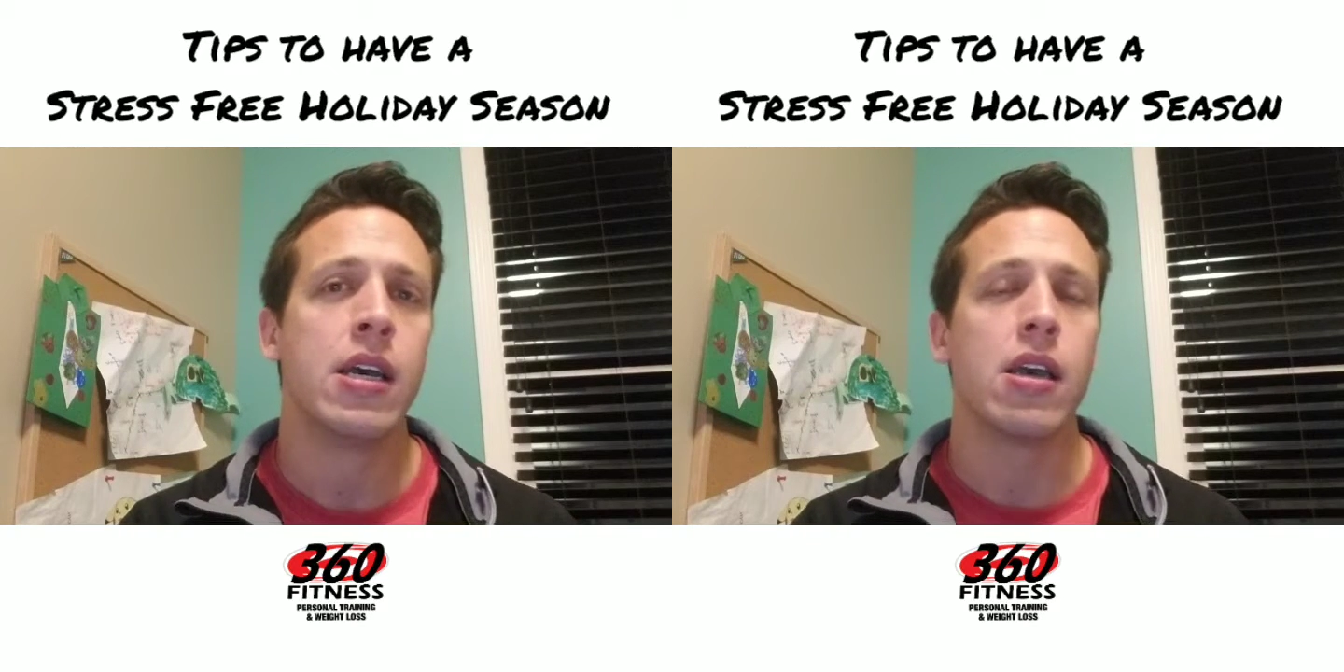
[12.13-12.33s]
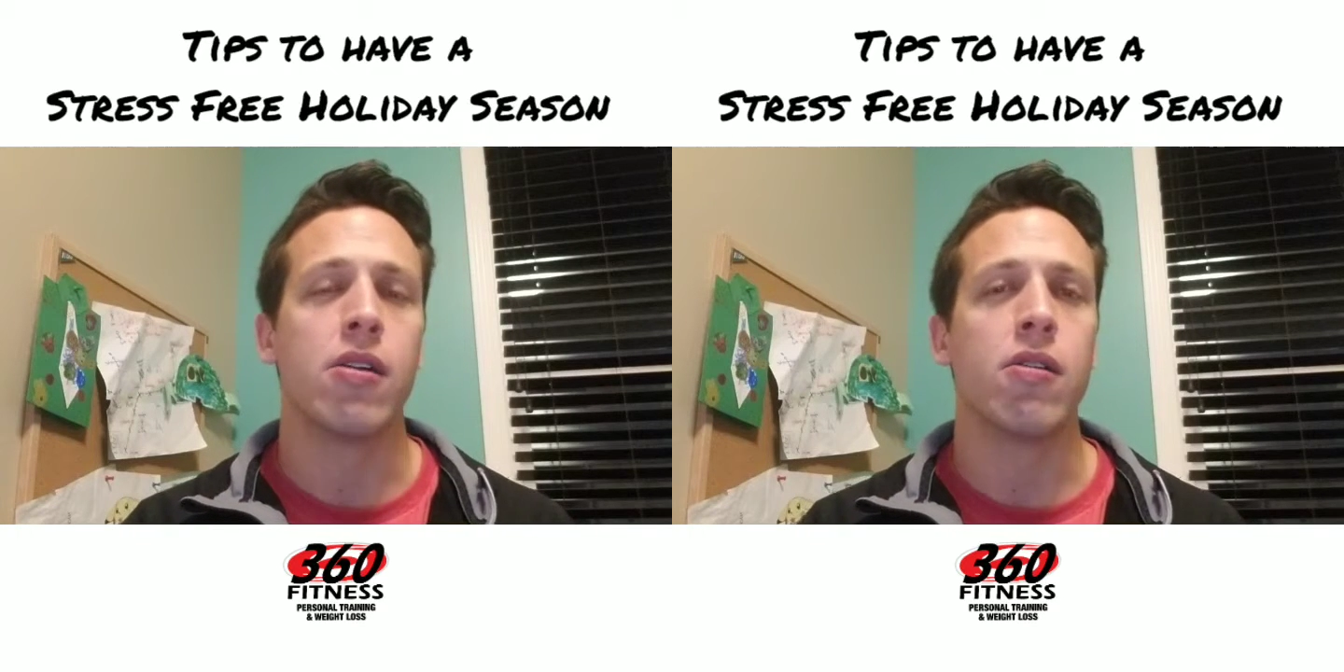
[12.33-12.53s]

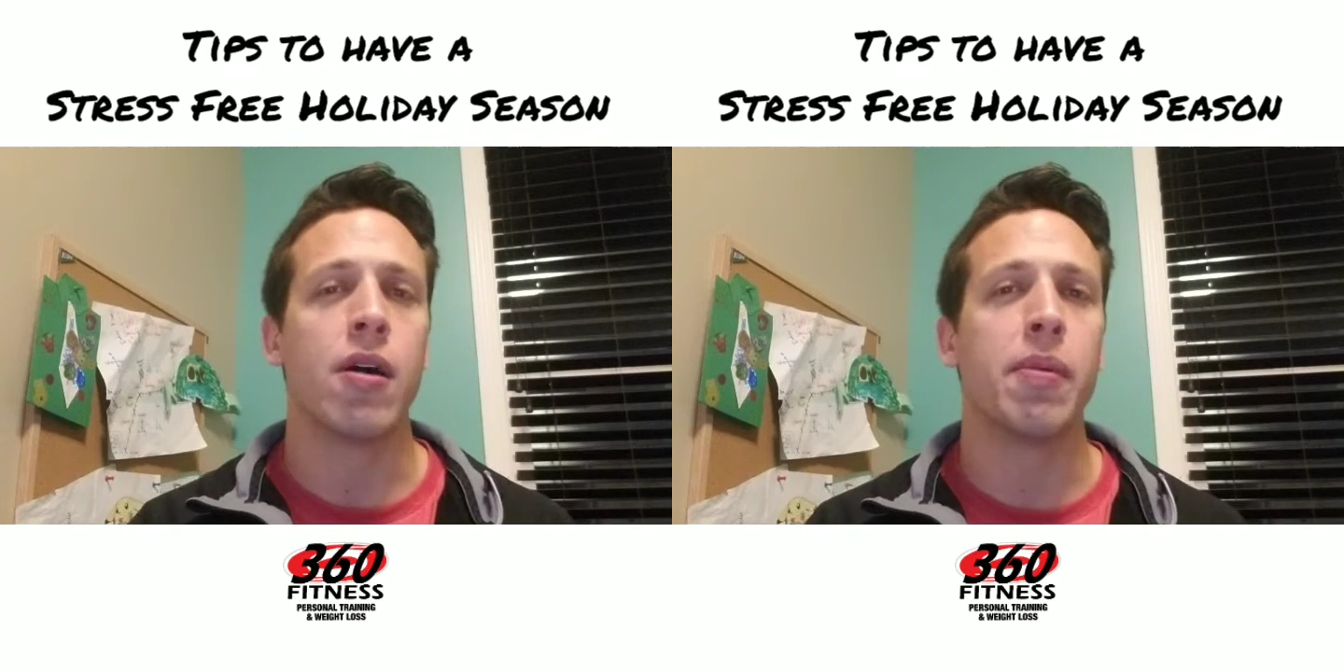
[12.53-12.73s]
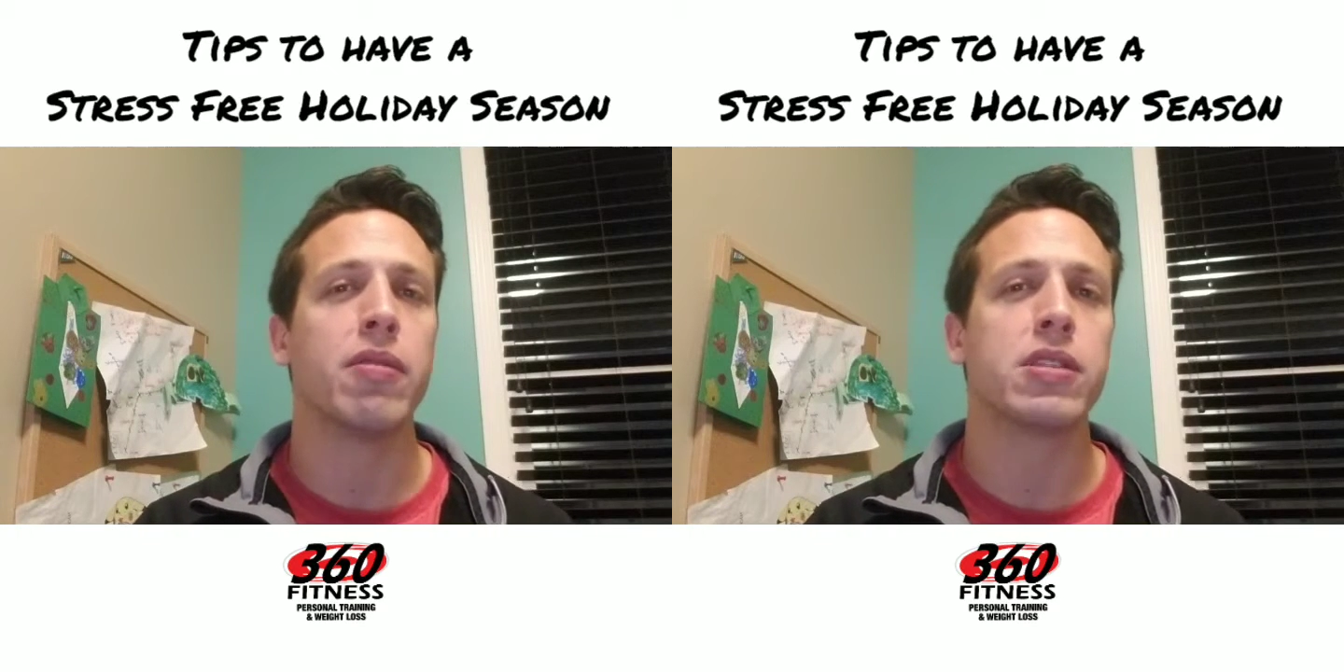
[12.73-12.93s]
you know,
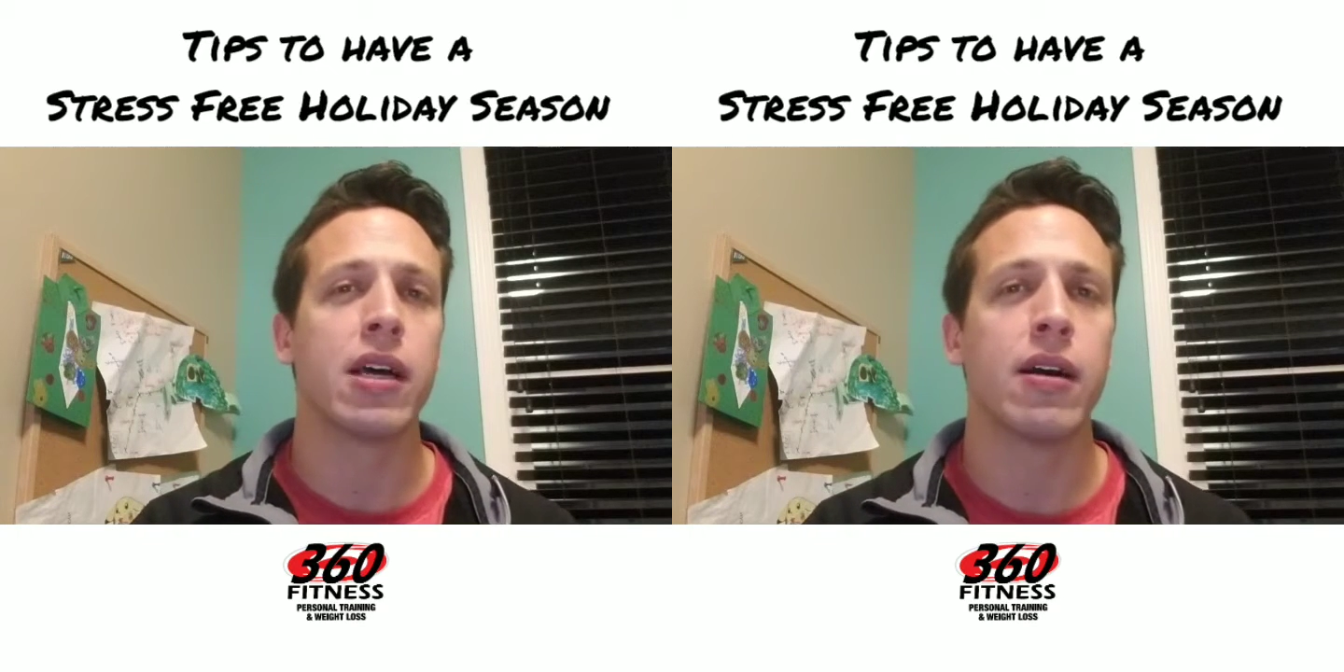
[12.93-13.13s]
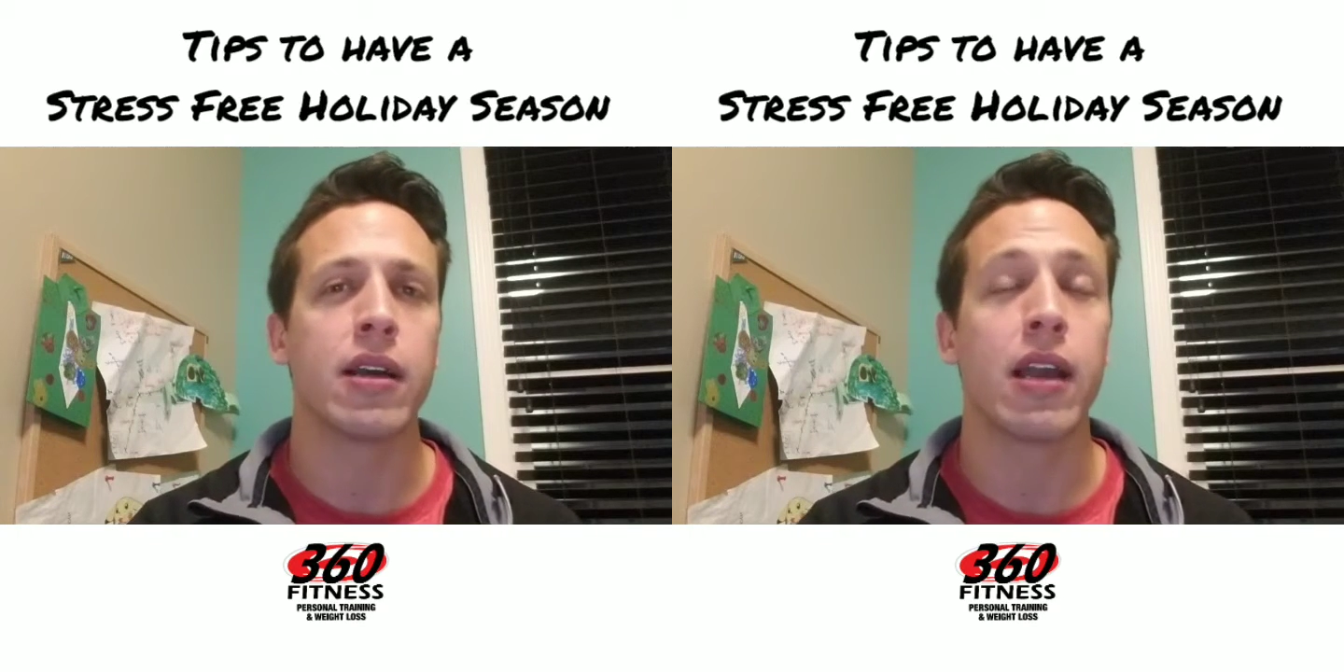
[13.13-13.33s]
about
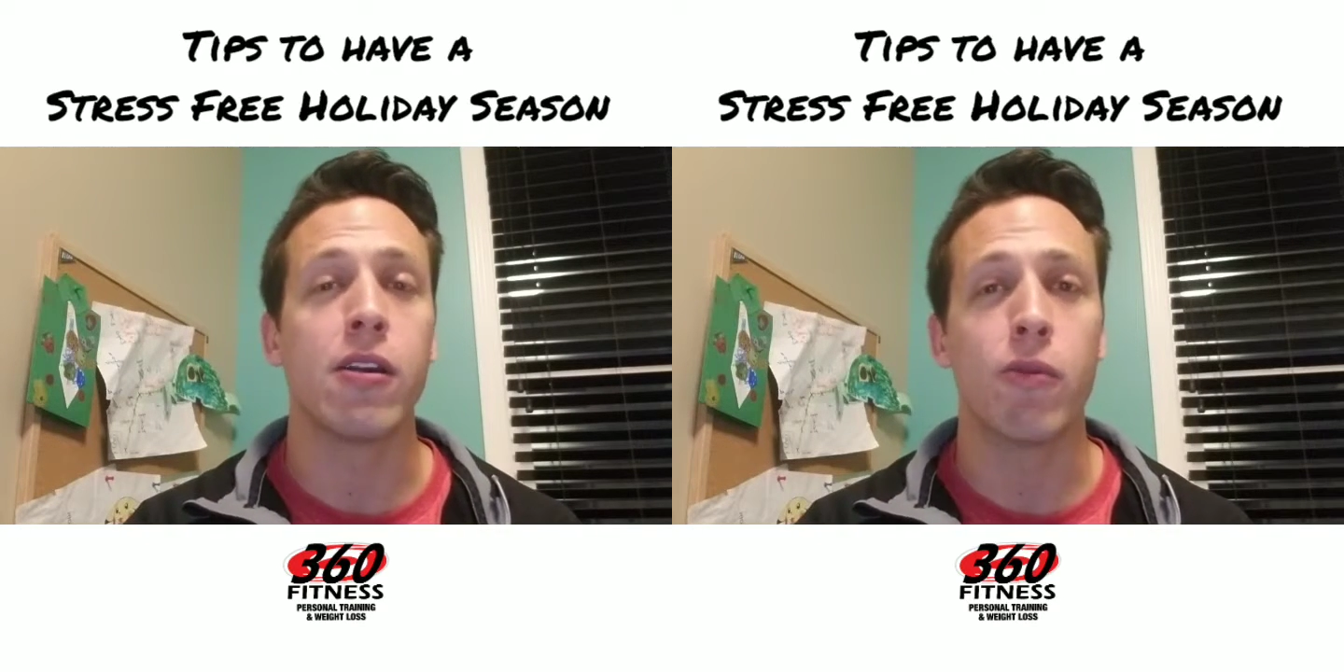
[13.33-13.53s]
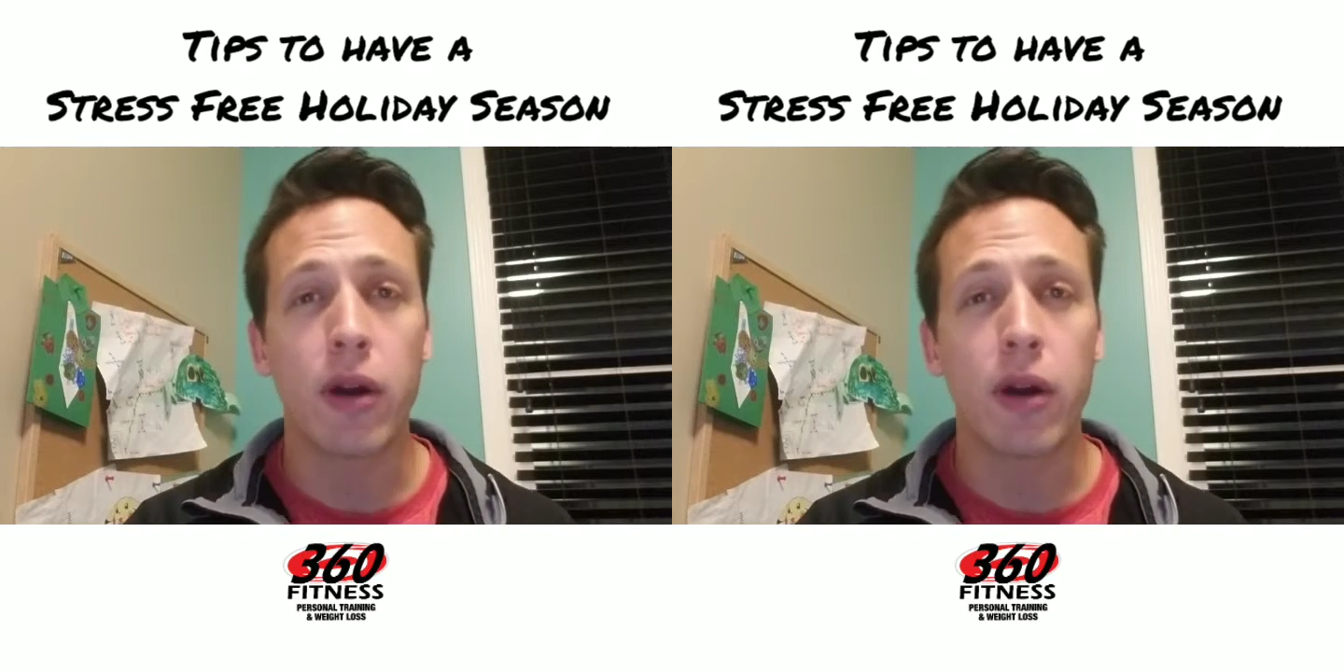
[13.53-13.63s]
uh, getting your